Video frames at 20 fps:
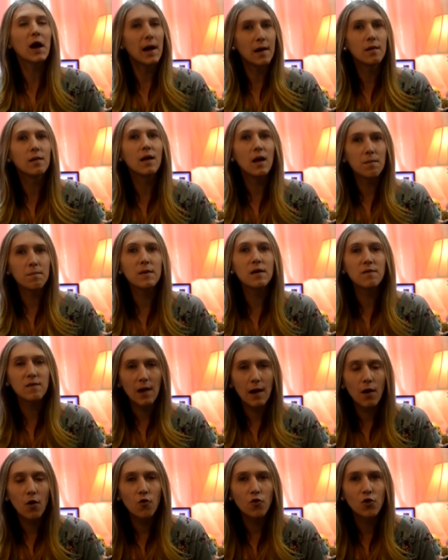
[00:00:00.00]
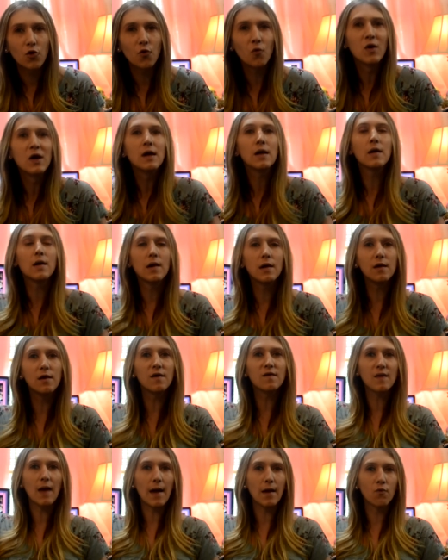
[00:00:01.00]
And let me tell you, it
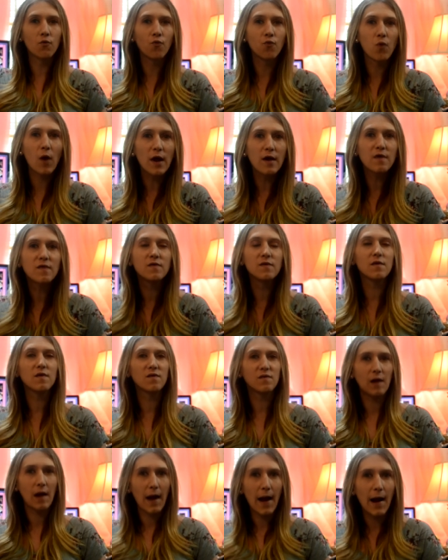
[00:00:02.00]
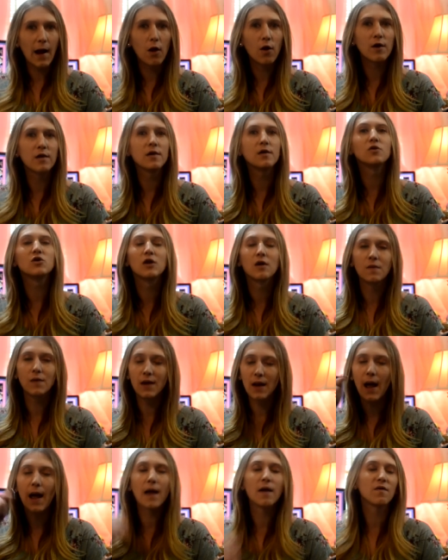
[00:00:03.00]
is a racist heritage
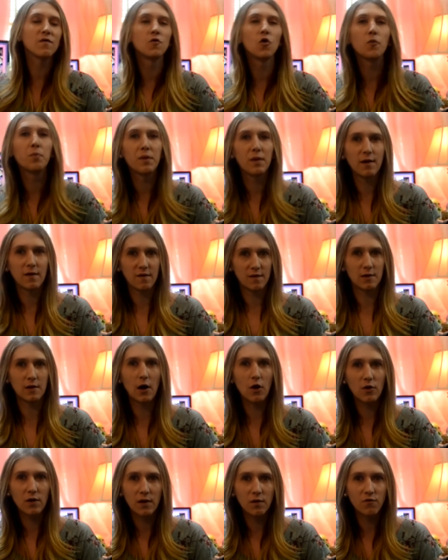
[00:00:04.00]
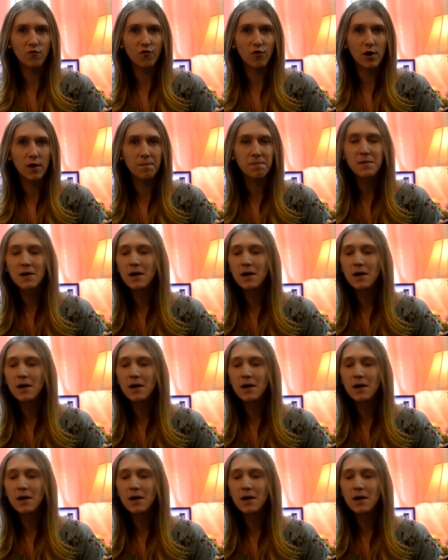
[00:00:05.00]
that has no place in our country.